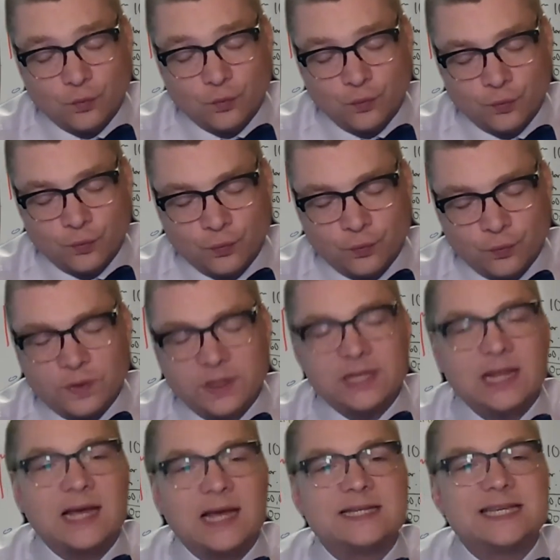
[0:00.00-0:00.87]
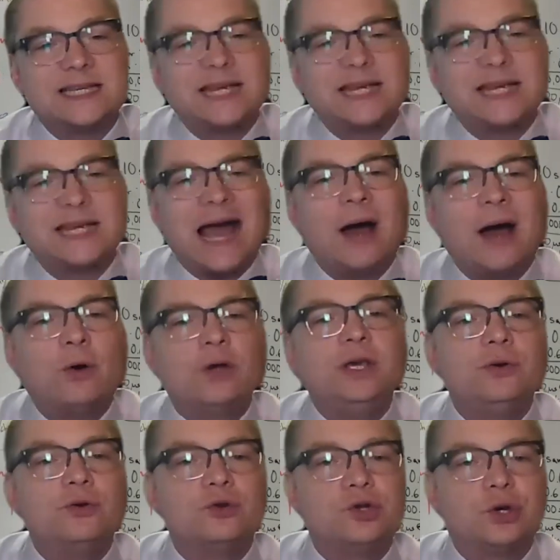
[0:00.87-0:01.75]
realizing how to
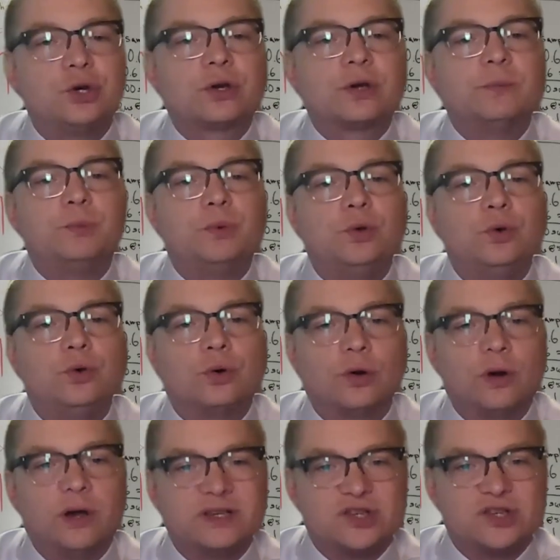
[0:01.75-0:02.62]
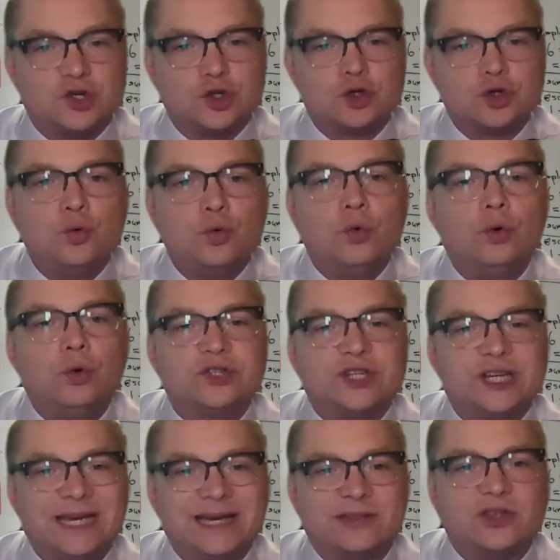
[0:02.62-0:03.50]
use your computer as a tool
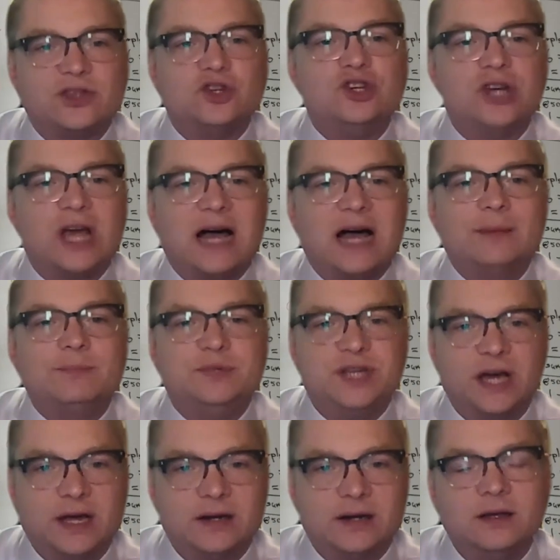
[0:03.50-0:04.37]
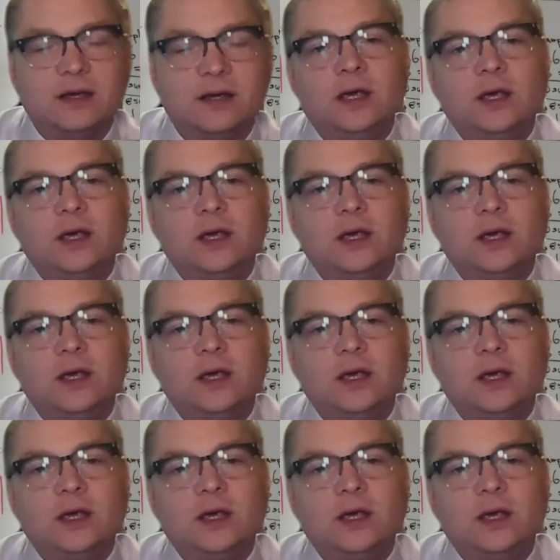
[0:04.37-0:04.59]
to get the job done,